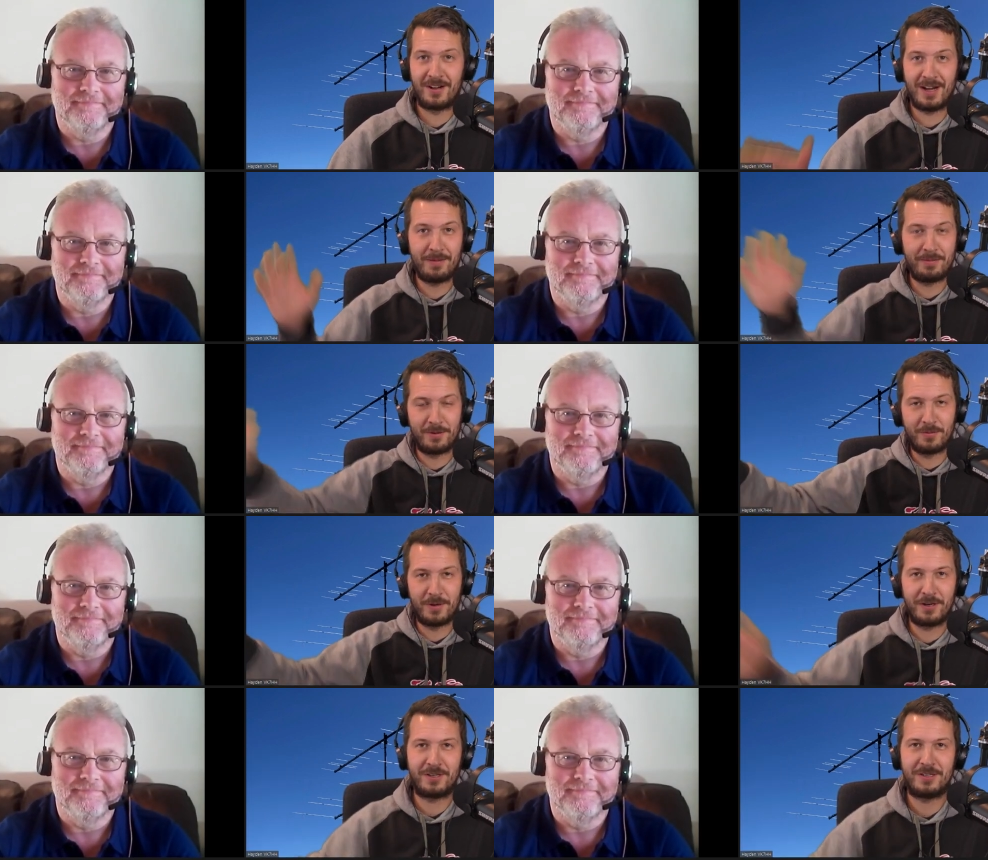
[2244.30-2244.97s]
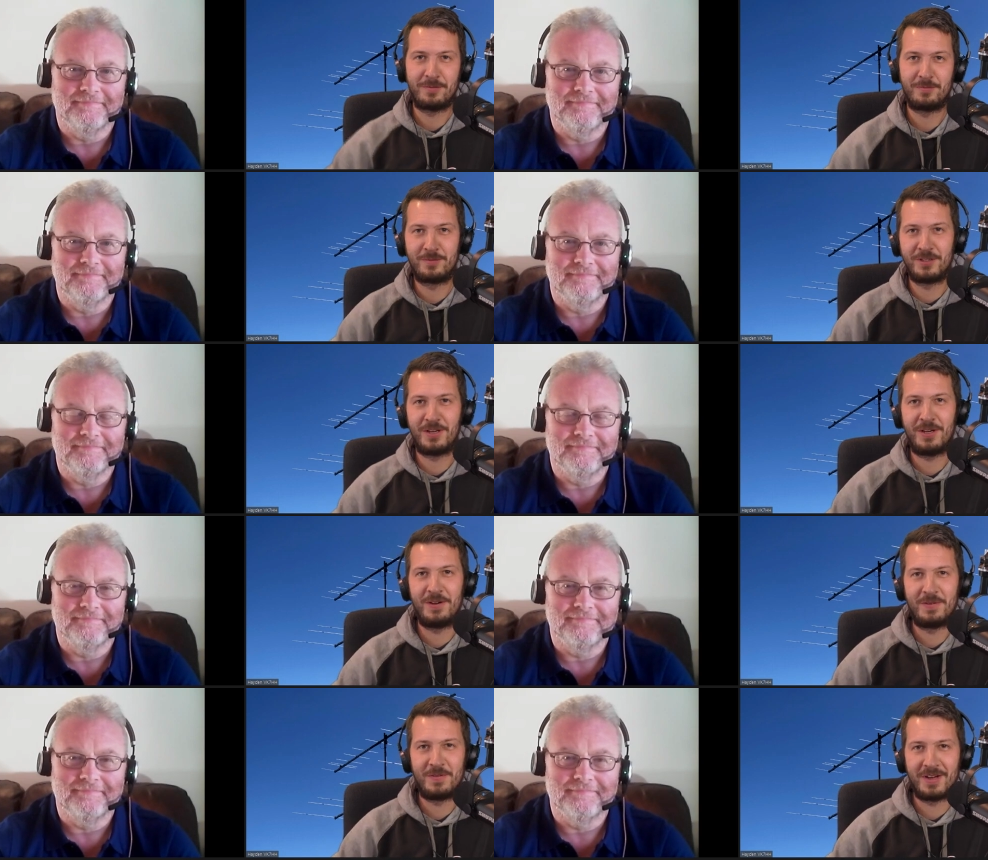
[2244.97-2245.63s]
Speaker 1: it up and worked him,
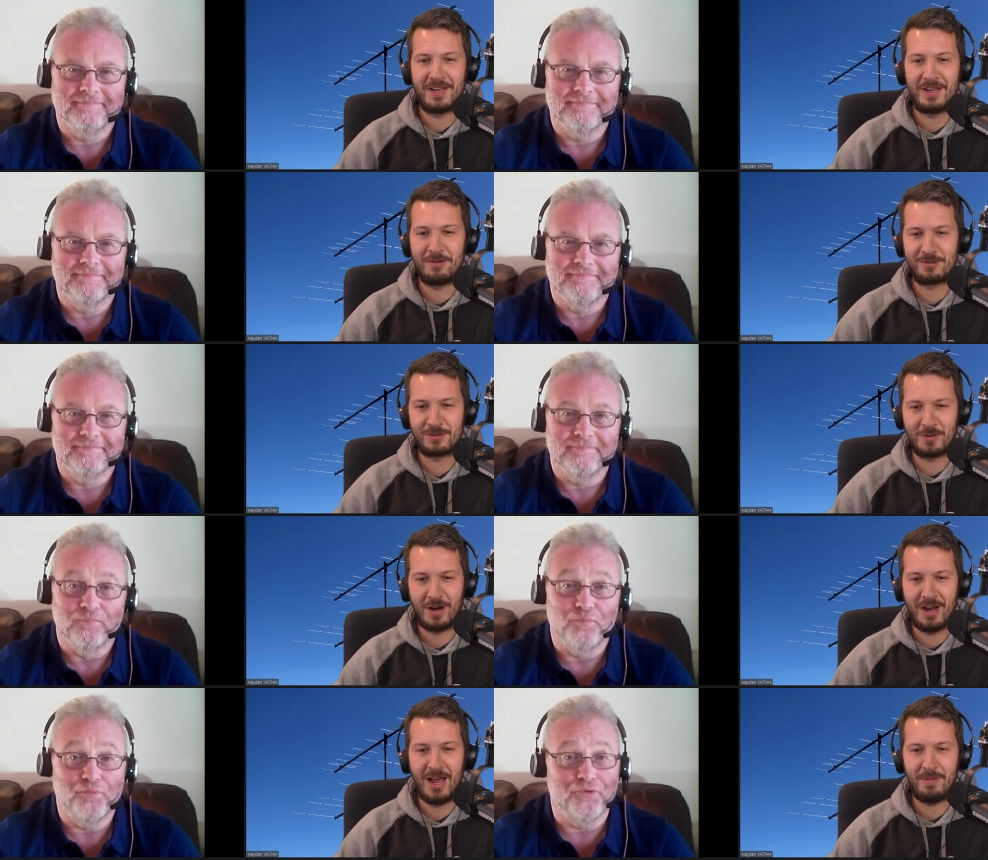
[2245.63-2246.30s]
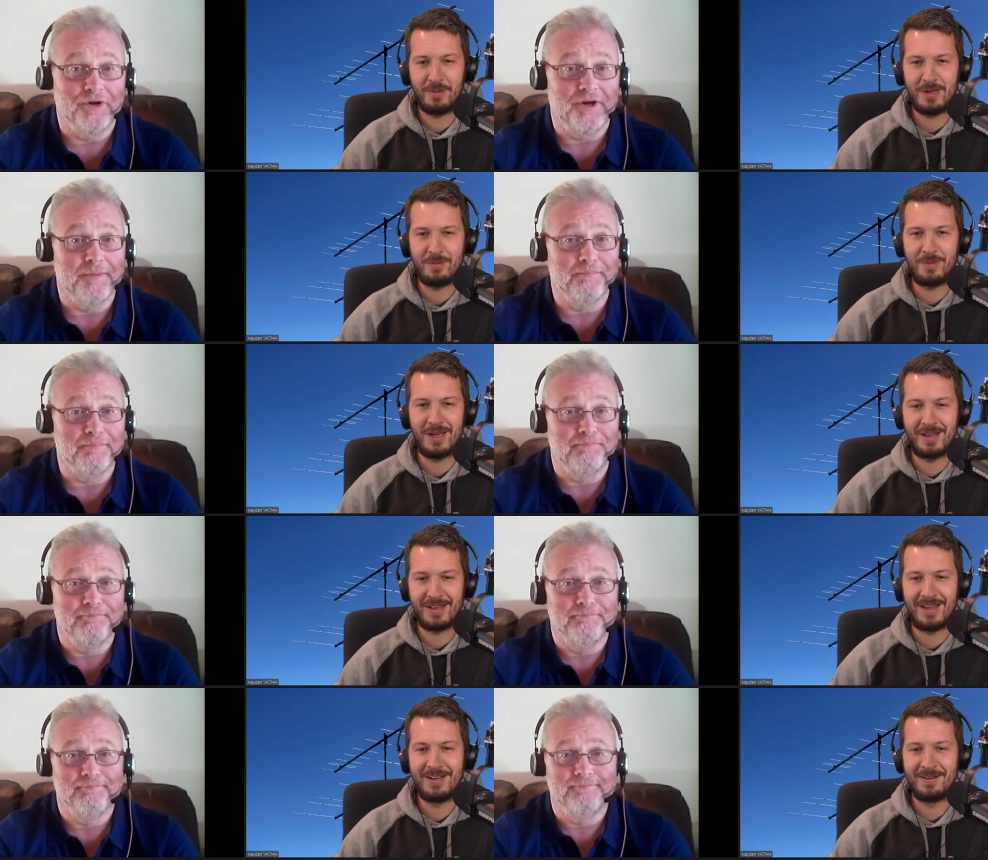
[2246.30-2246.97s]
so uh, he was quite happy
Speaker 2: brilliant.
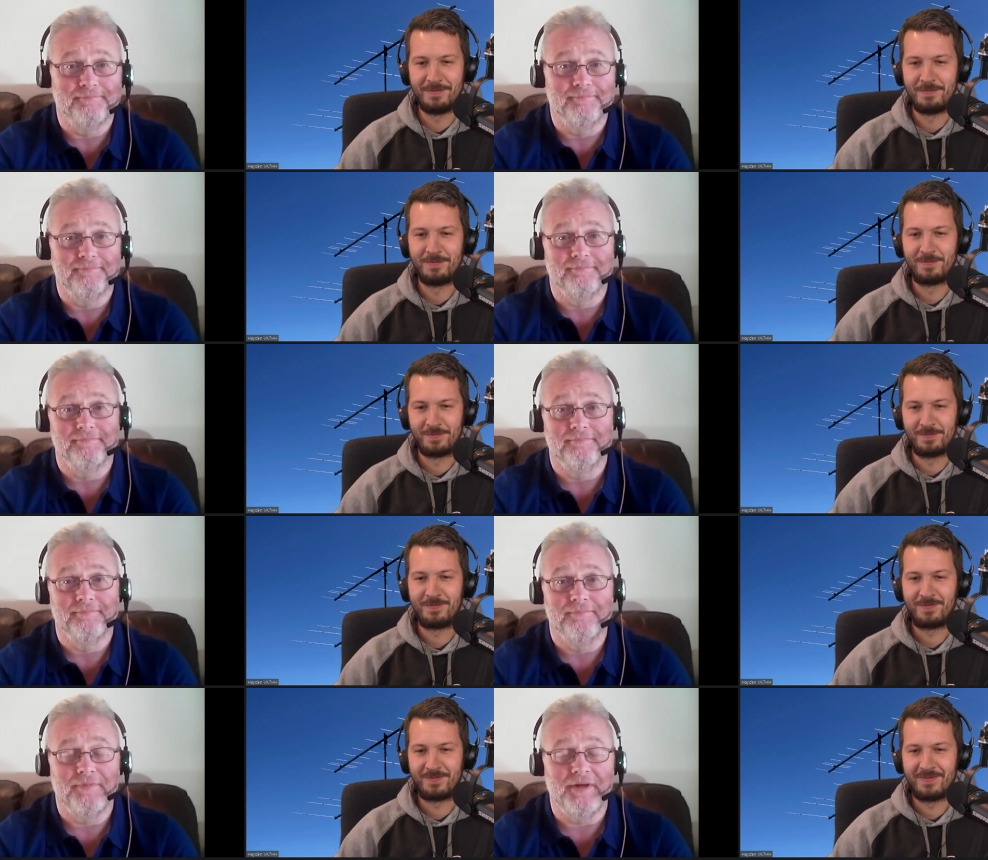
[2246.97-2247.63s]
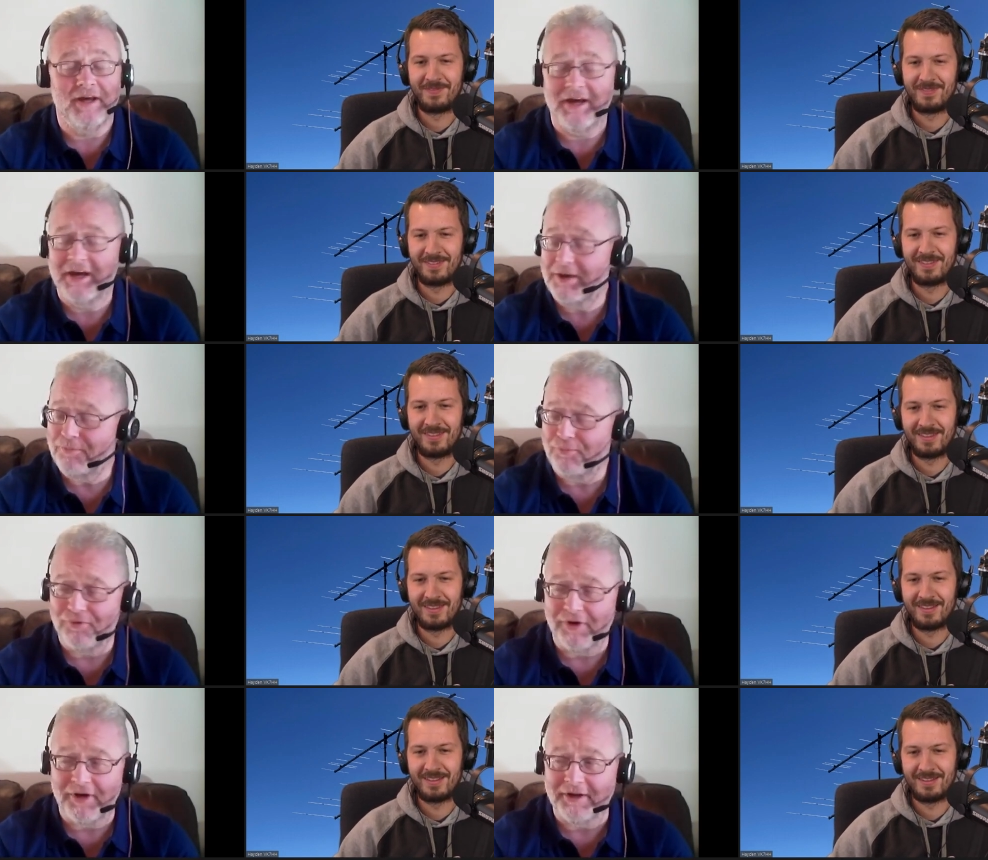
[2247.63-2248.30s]
about that. Yeah,
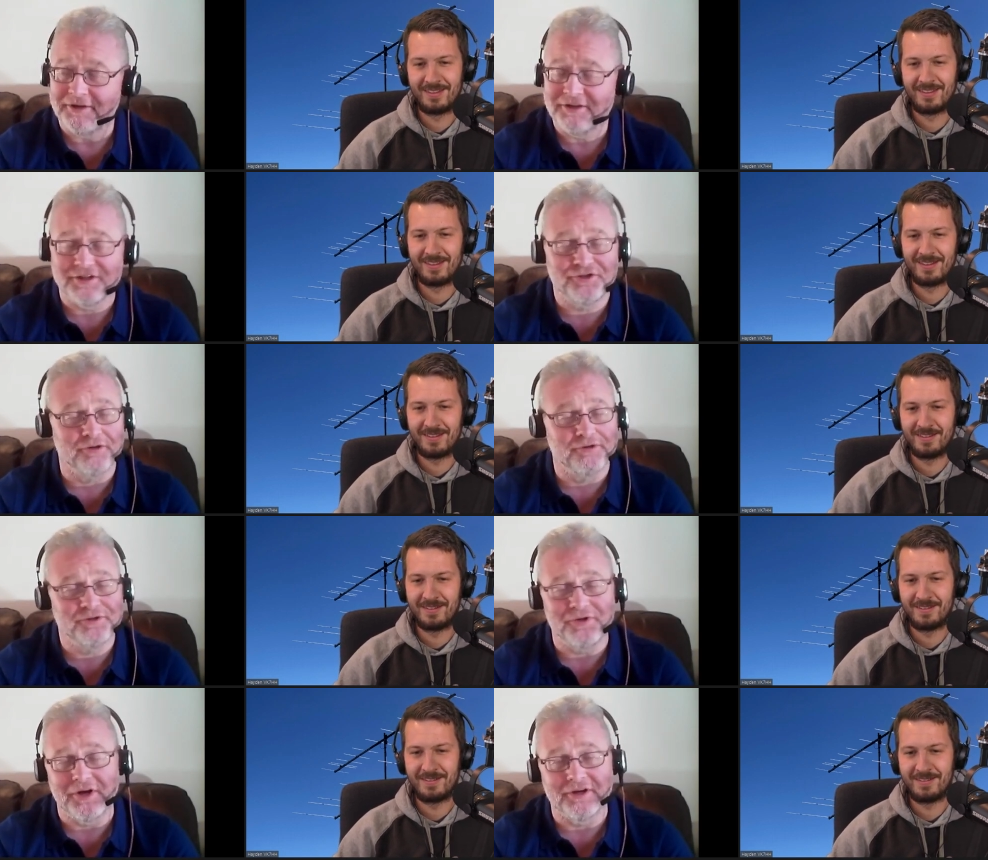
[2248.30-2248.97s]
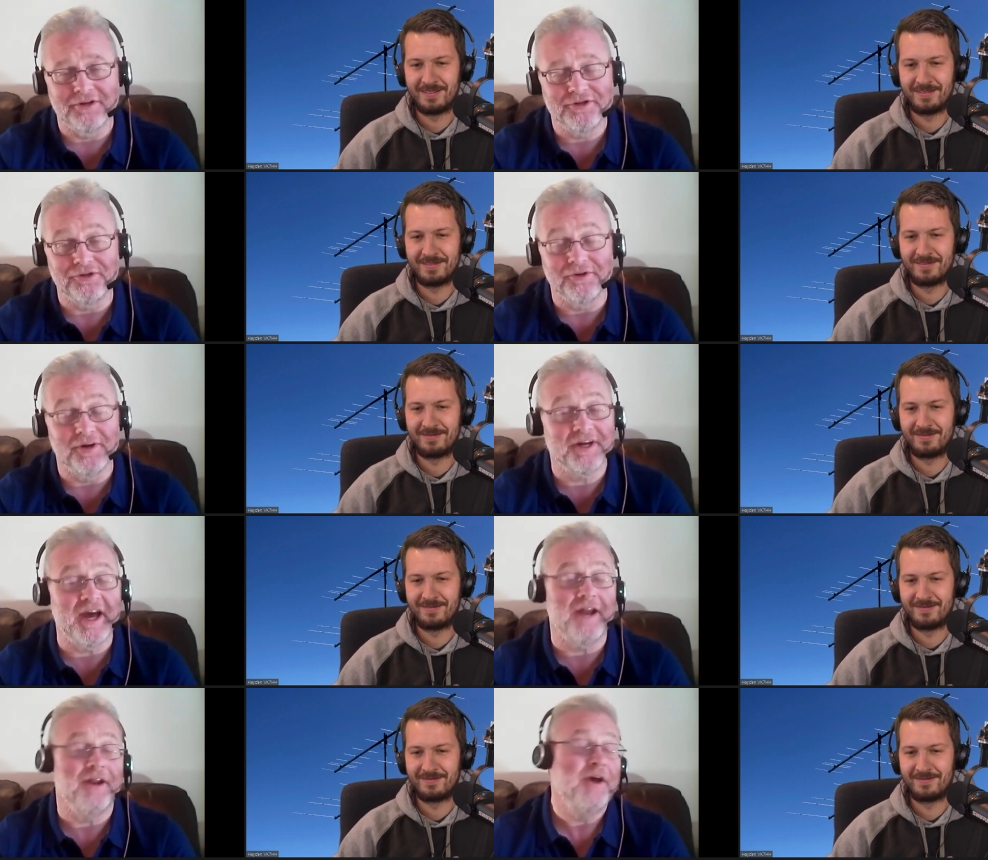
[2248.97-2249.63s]
brilliant. Just shows you you can do.
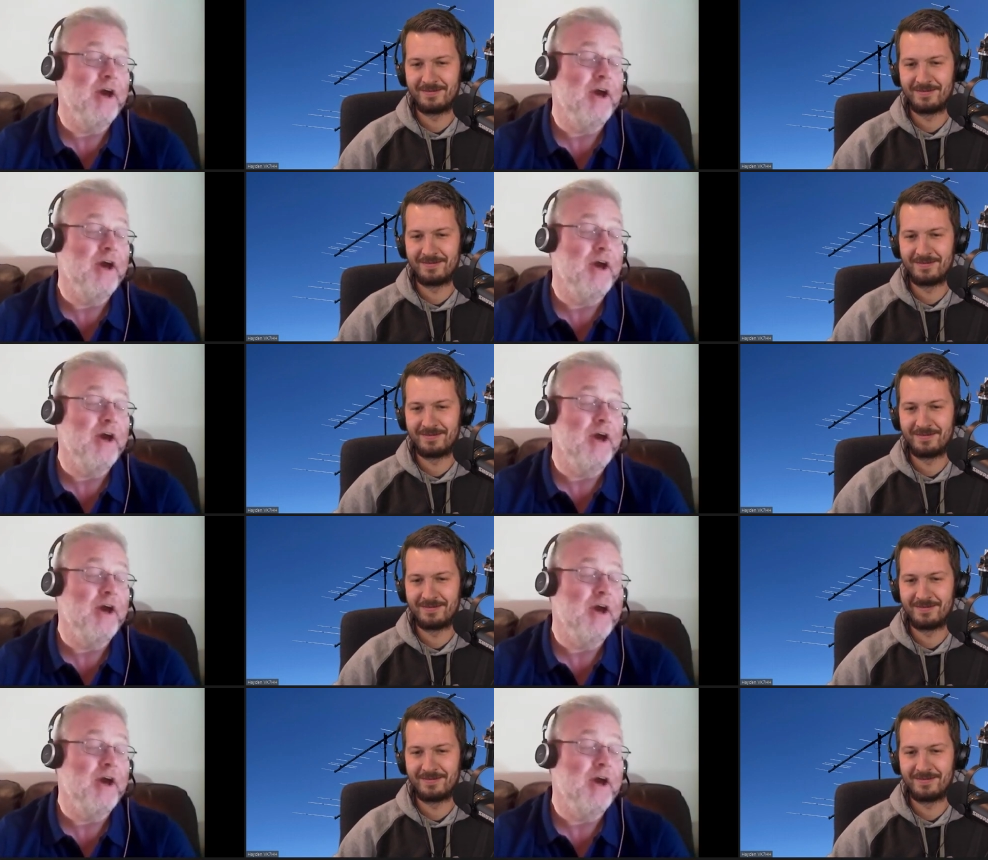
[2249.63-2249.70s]
Again,